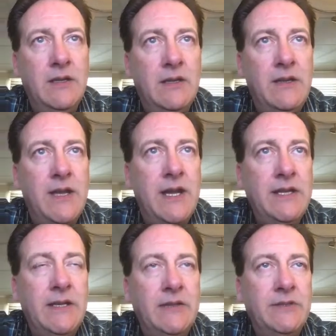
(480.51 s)

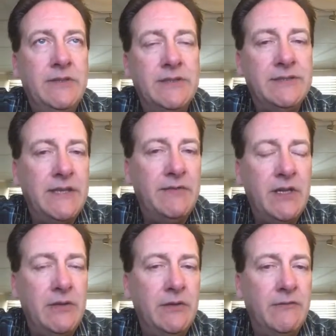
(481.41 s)
900 to
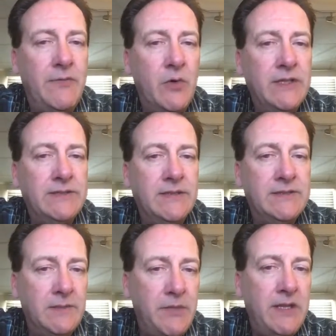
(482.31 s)
746,
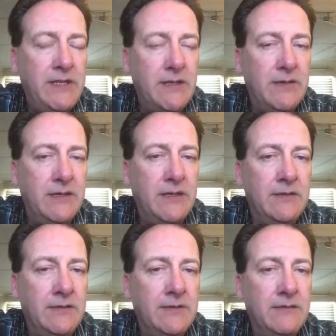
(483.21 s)
depending on the
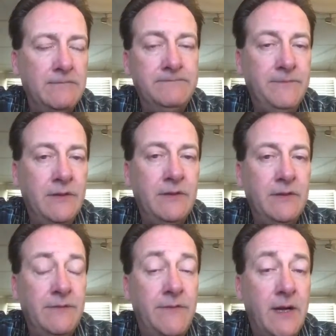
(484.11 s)

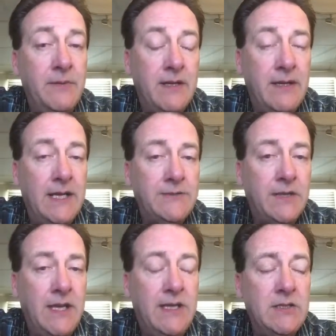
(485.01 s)
farming
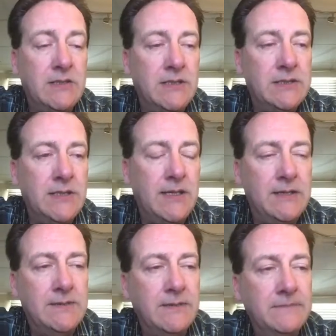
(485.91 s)
classification these days.